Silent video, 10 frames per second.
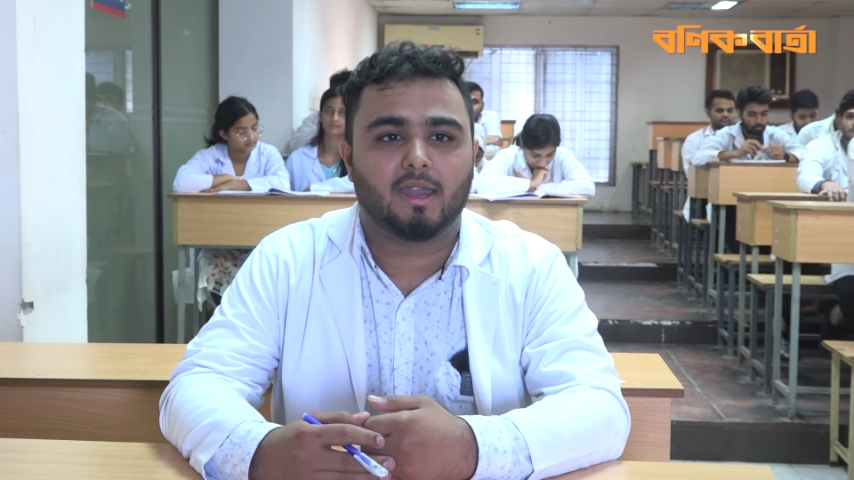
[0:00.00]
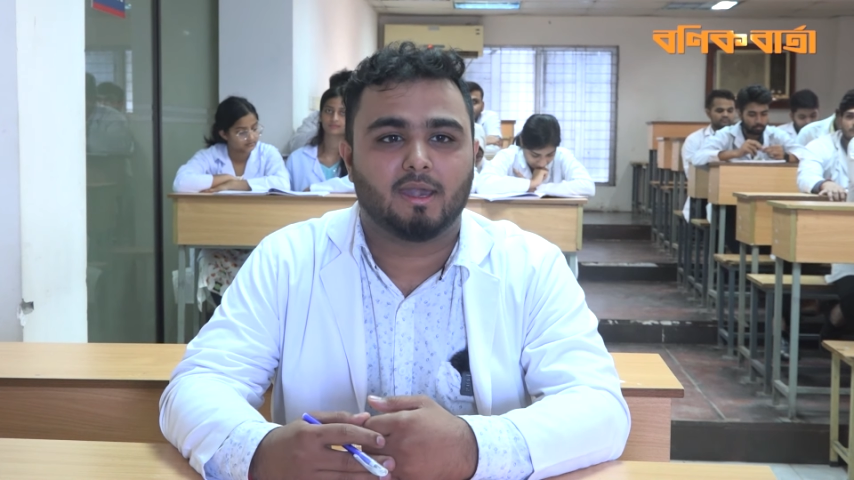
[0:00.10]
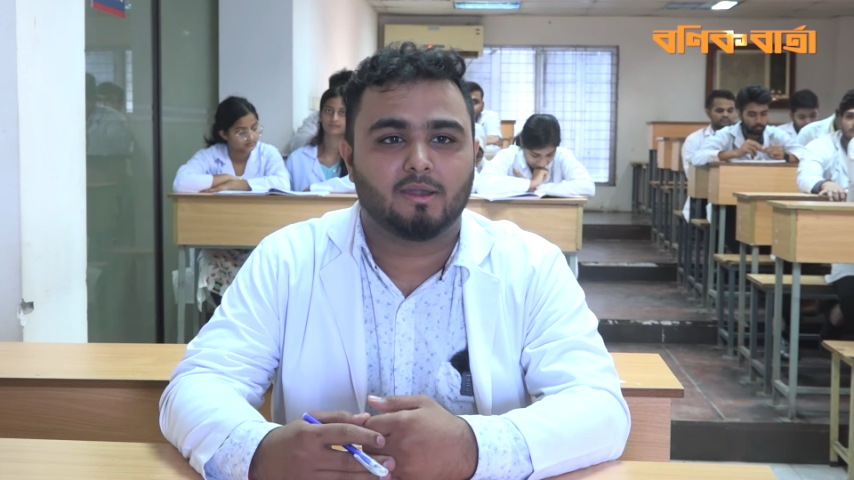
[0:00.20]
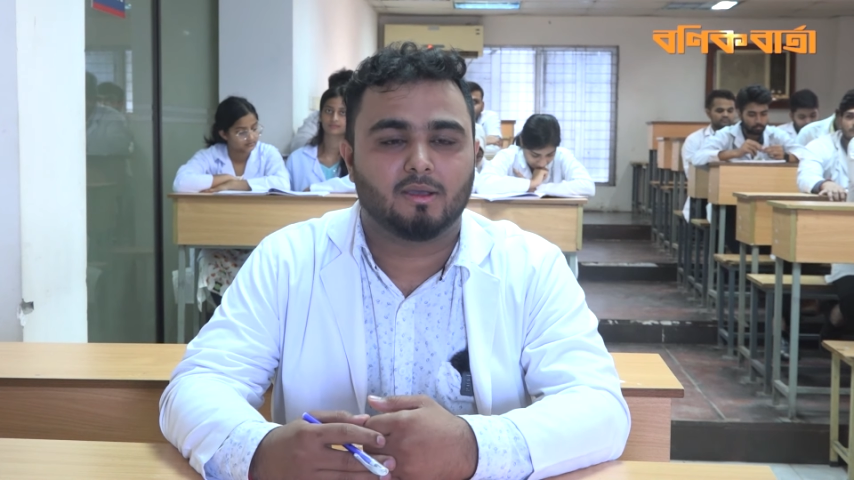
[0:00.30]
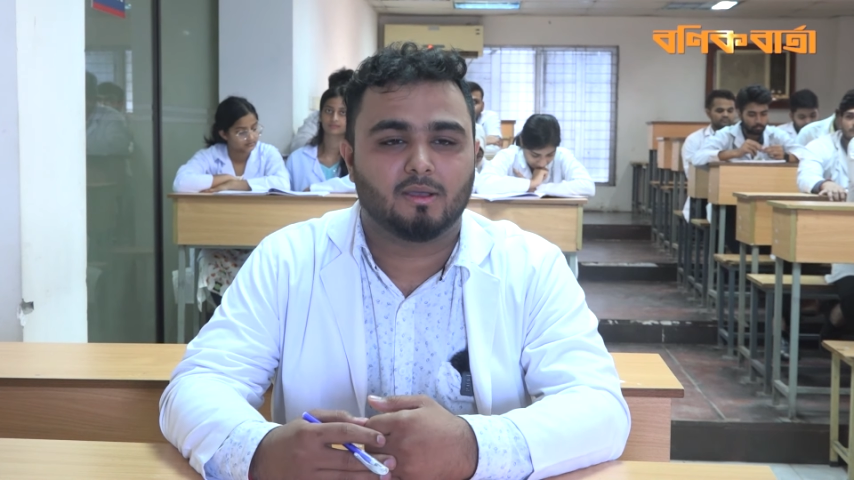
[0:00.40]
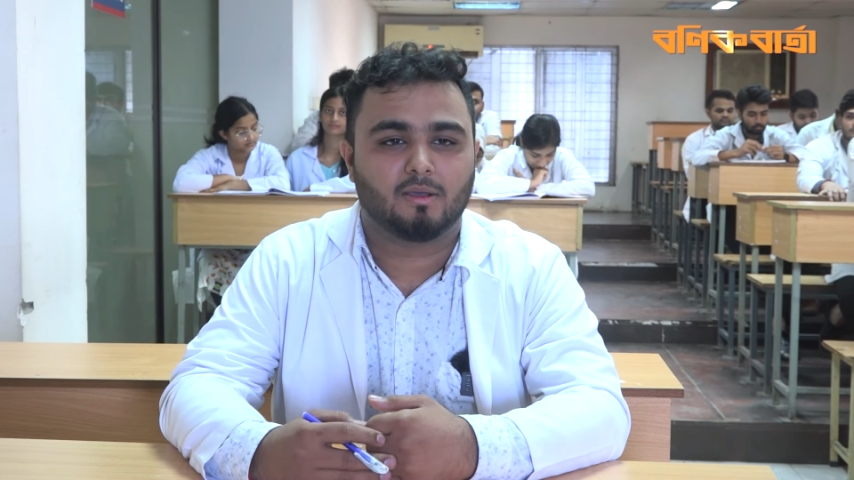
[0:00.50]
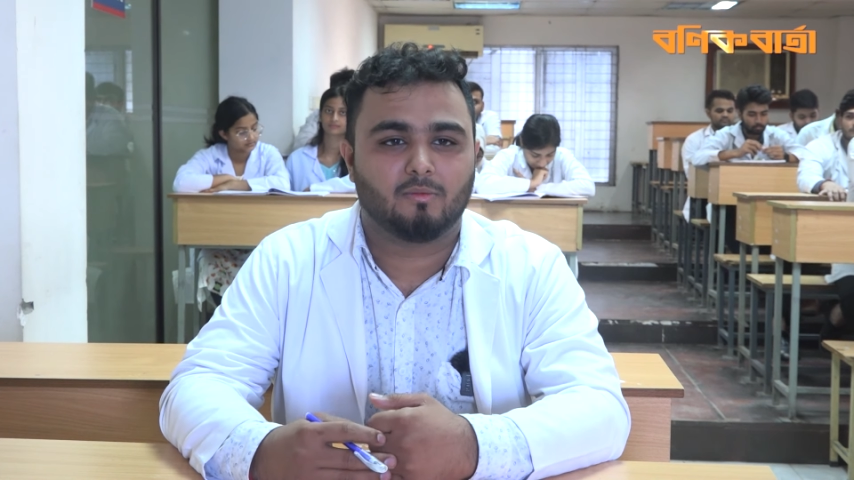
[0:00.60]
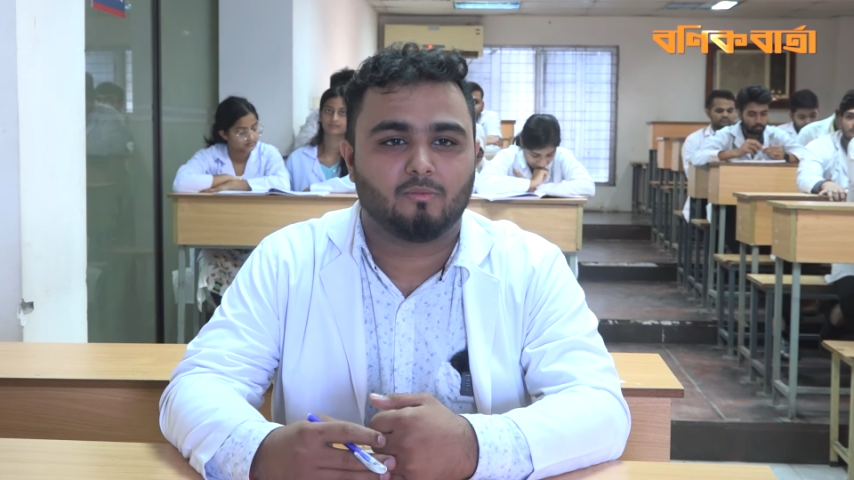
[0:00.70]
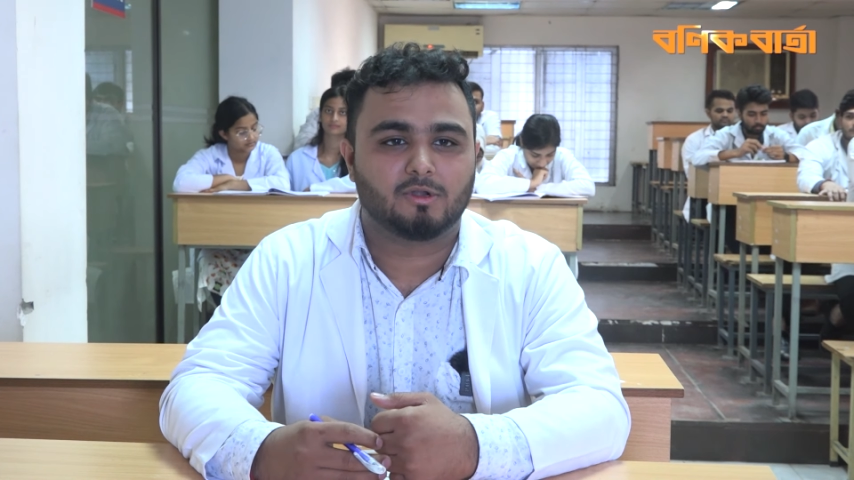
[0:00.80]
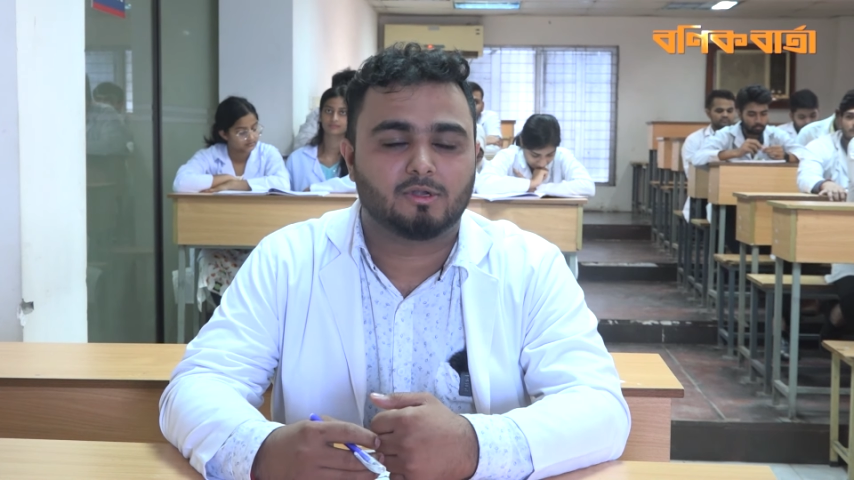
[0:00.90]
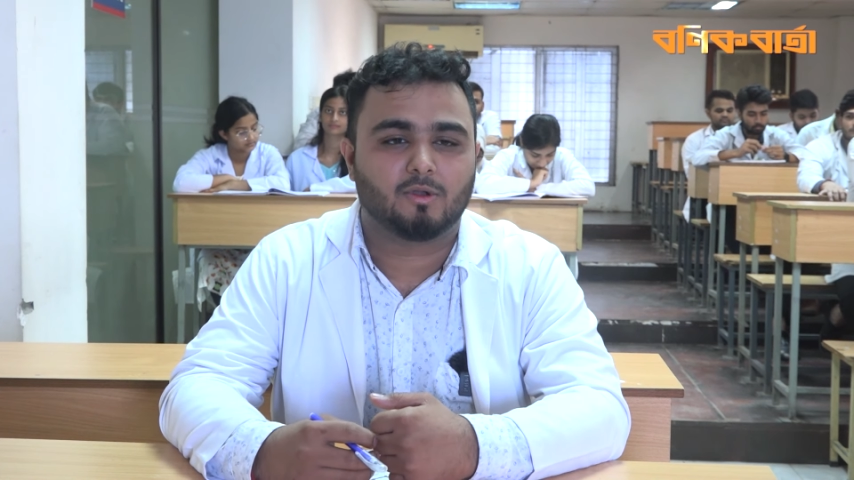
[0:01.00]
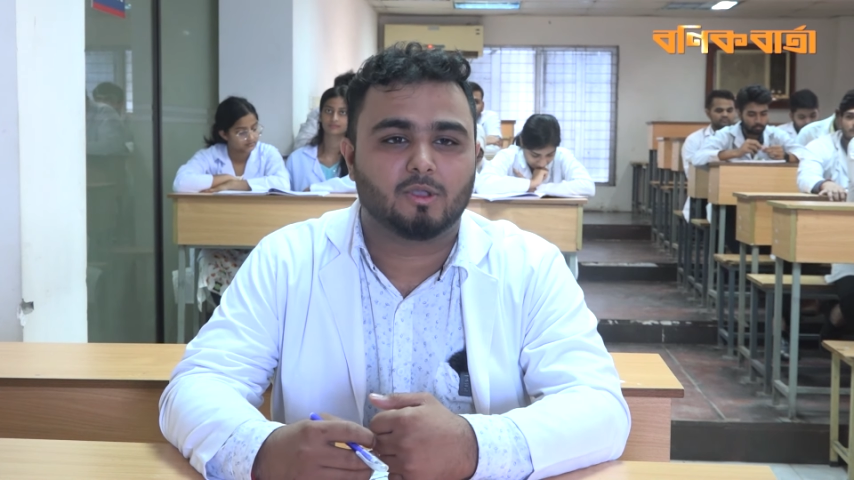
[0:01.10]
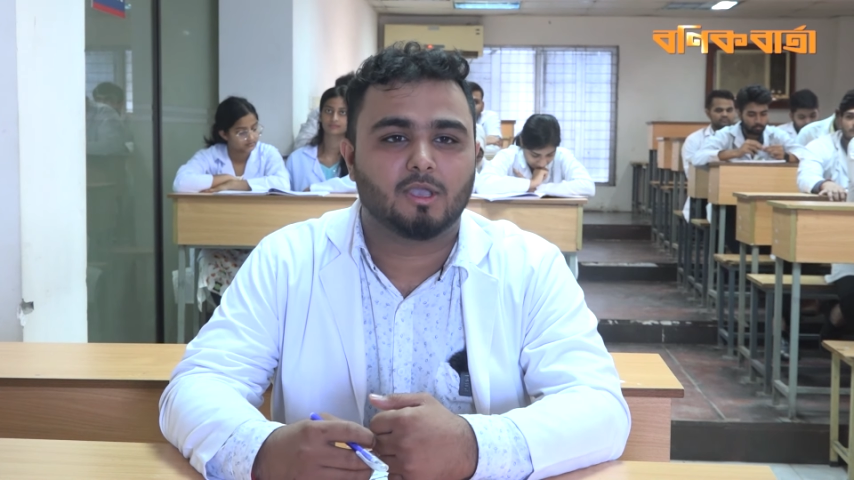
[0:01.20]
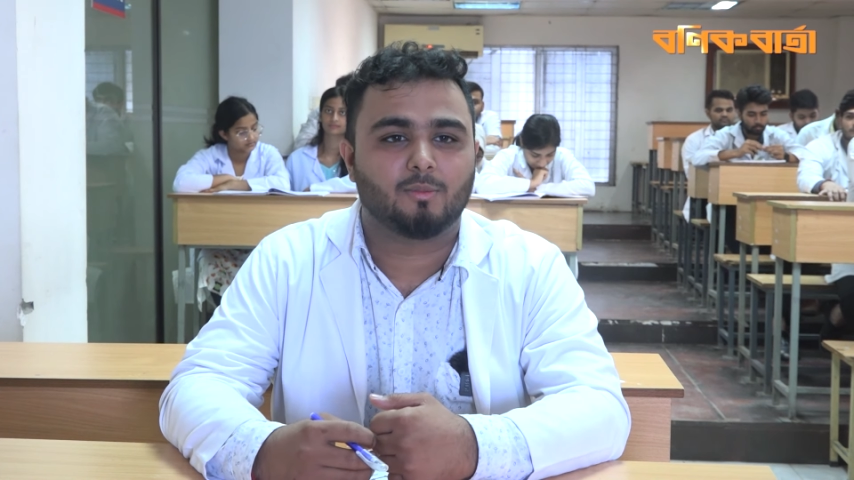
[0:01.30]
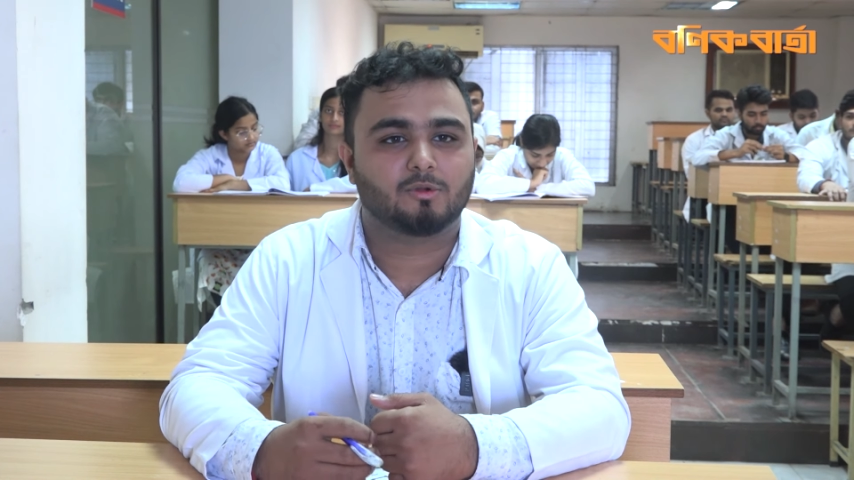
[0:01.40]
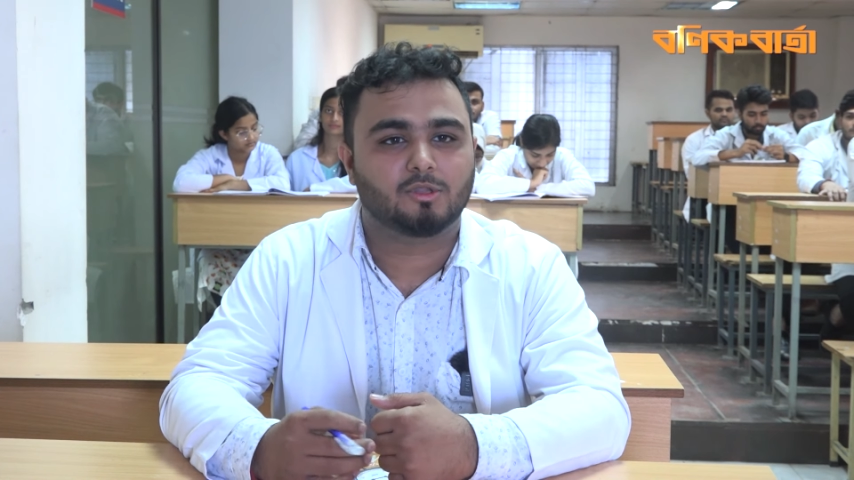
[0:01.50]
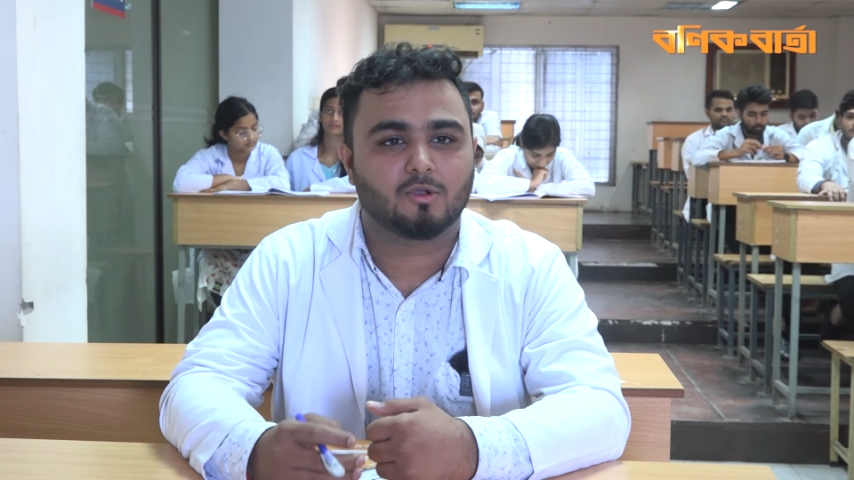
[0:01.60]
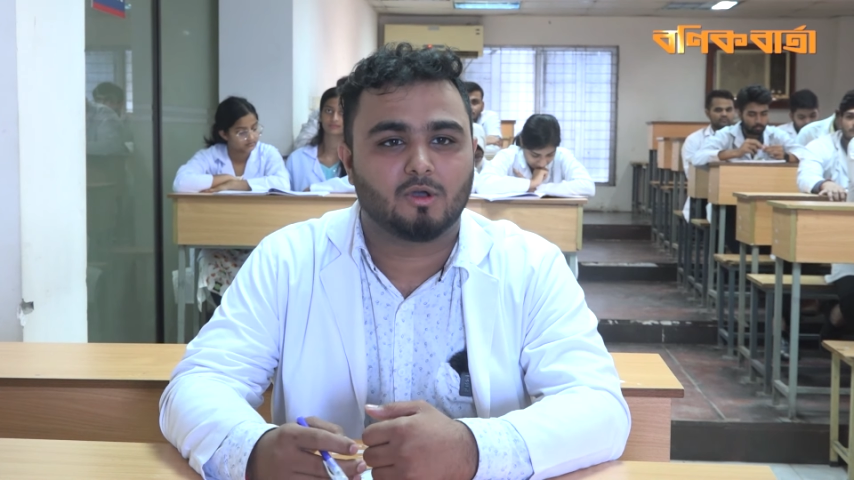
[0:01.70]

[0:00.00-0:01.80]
And what talking about